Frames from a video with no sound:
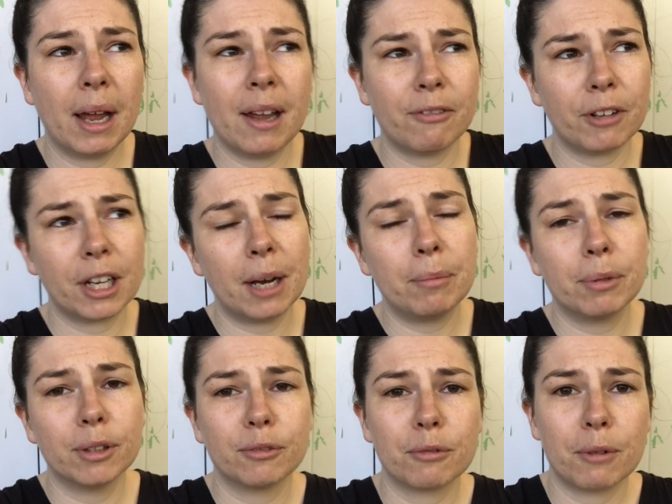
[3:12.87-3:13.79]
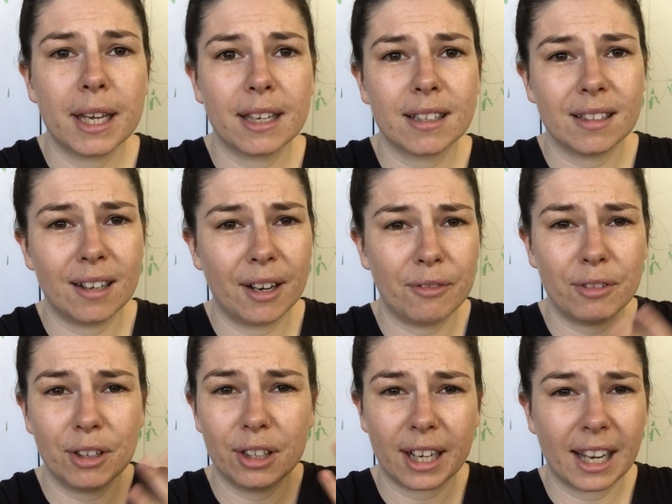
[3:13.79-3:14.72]
every couple of weeks, and I'd
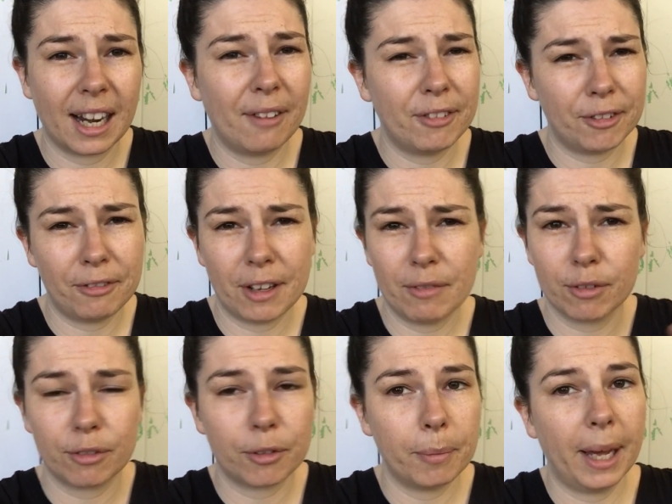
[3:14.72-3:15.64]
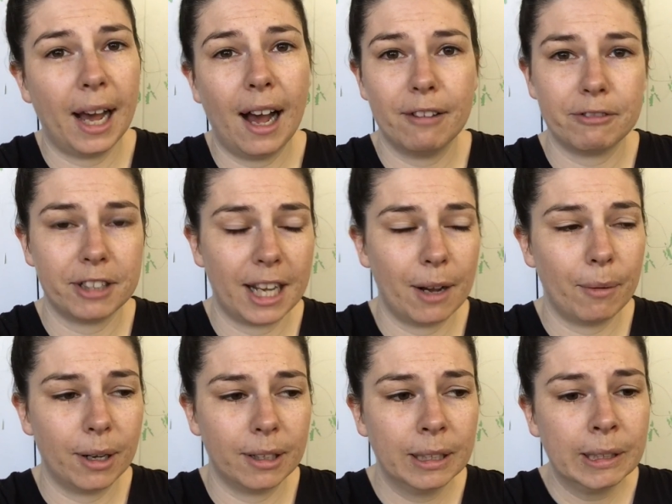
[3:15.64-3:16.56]
felt like I'd have a fever for about half an
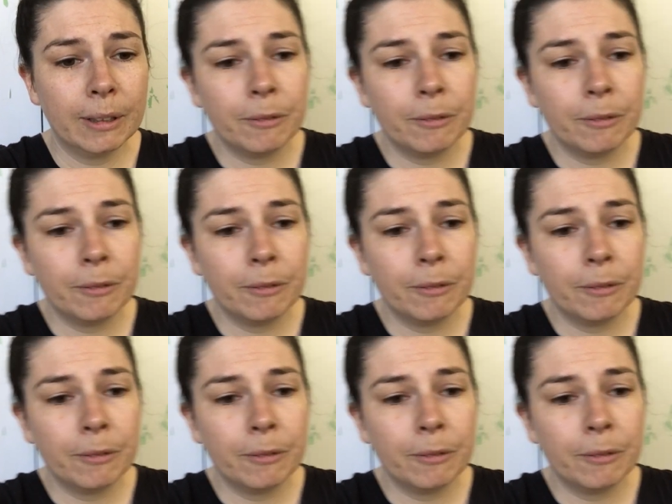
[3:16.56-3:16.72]
hour,